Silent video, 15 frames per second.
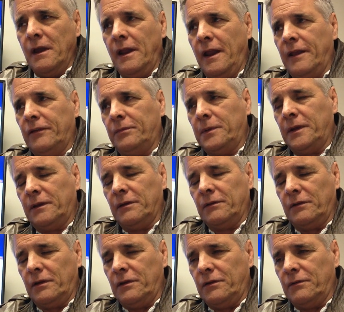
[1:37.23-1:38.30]
And as we
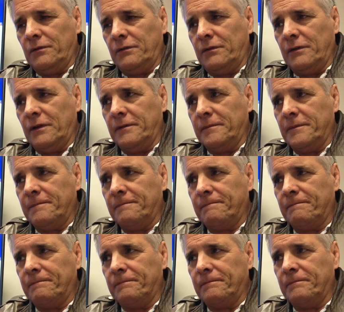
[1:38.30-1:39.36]
continued uh,
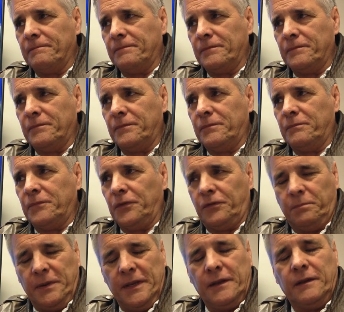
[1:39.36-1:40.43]
to
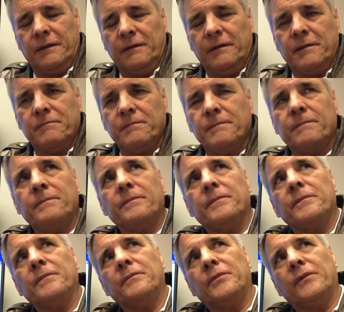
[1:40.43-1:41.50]
speak and
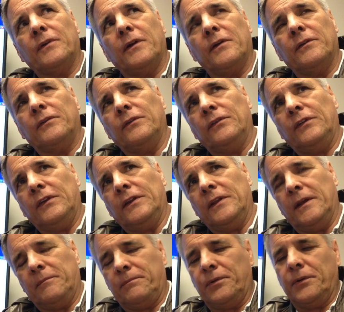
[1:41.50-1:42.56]
started to see
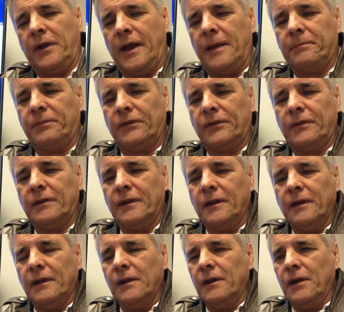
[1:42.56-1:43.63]
that perhaps
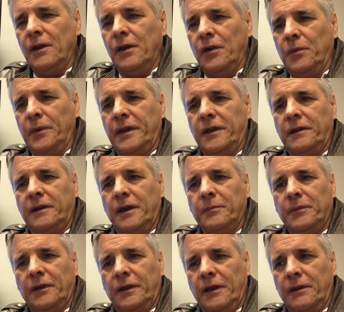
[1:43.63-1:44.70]
we could
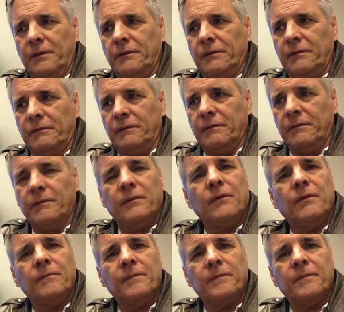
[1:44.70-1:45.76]
come together and
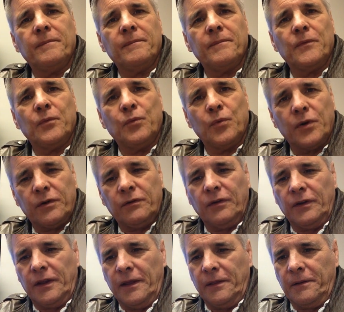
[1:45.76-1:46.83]
work
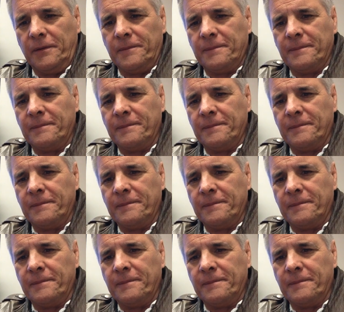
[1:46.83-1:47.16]
together,